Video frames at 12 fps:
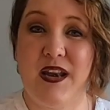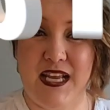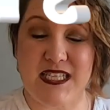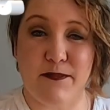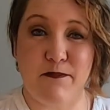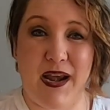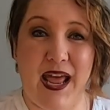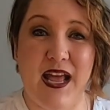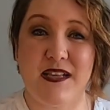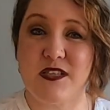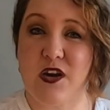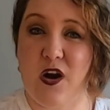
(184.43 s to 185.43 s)
lesson
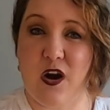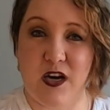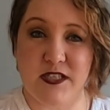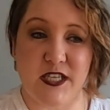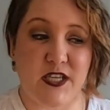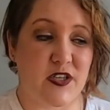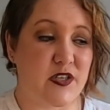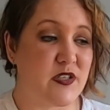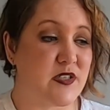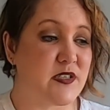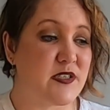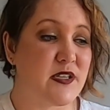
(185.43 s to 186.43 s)
plans,
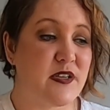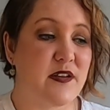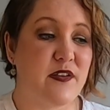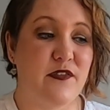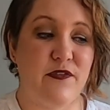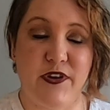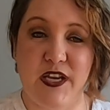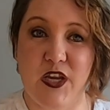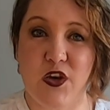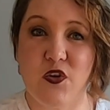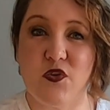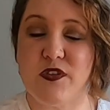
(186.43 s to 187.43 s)
articles,
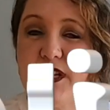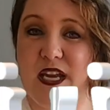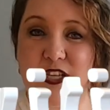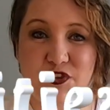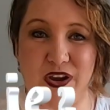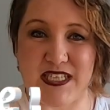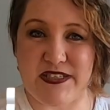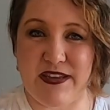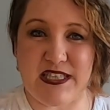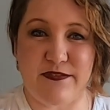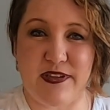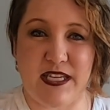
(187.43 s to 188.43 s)
videos, interactive
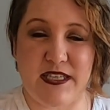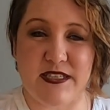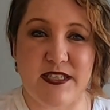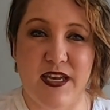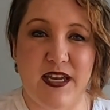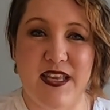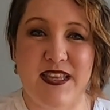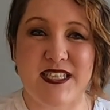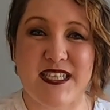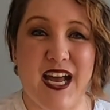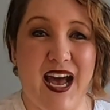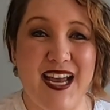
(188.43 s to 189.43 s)
activities. The
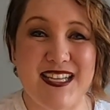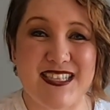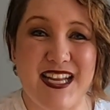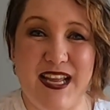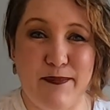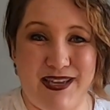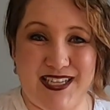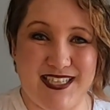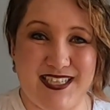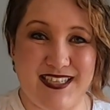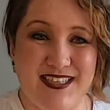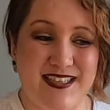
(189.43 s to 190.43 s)
sky is the
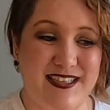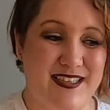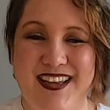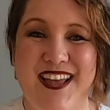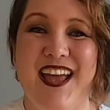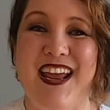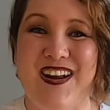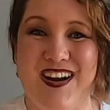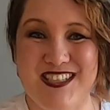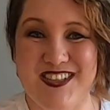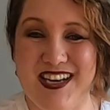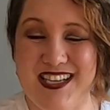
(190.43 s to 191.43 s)
limit.
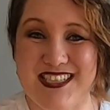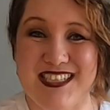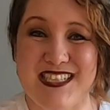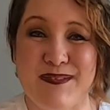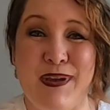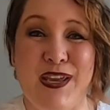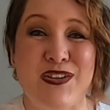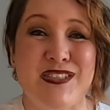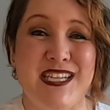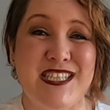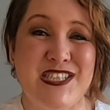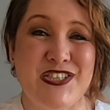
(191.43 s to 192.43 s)
Enhance your lessons and make your
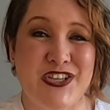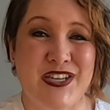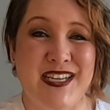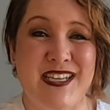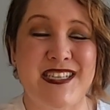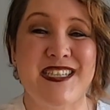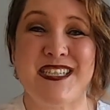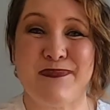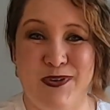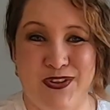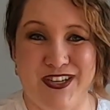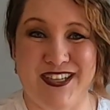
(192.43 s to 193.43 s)
teaching journey
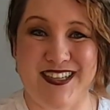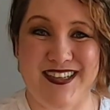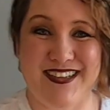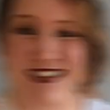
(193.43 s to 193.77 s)
smoother.